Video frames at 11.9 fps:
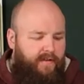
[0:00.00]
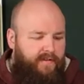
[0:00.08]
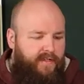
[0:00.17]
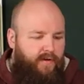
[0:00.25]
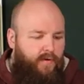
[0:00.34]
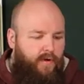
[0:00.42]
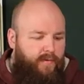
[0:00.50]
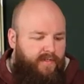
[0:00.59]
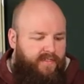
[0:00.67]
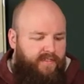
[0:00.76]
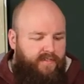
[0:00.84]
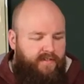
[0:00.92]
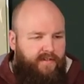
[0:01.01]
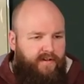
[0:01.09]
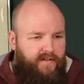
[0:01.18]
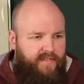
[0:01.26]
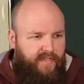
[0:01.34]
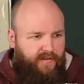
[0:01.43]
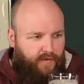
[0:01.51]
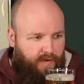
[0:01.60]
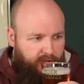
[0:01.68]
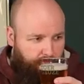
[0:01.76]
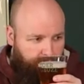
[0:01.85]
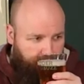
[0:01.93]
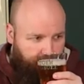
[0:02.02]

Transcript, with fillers: the aromas are set free